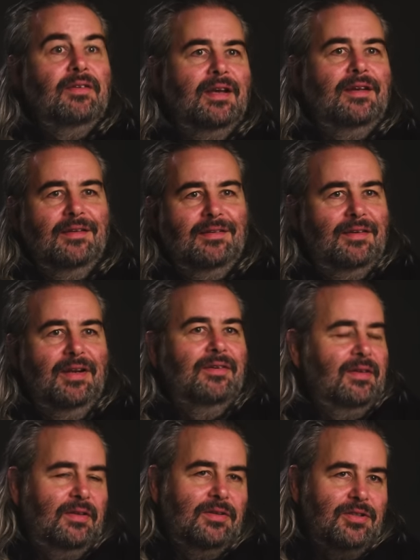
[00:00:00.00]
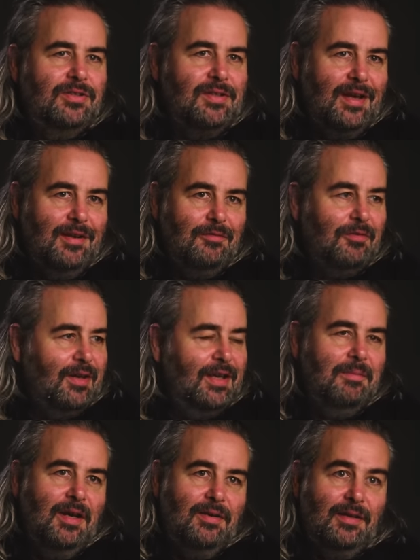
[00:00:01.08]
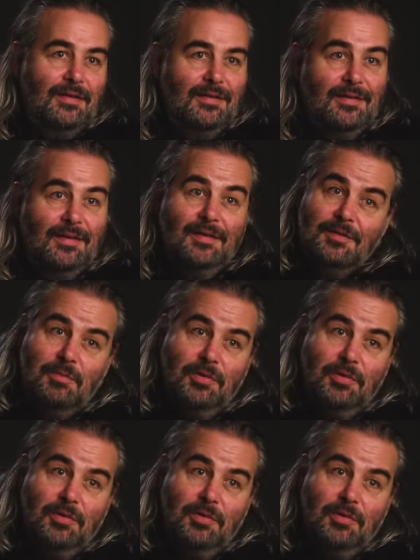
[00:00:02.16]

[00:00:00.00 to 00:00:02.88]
okay, you know, you just kind of forget about it. It's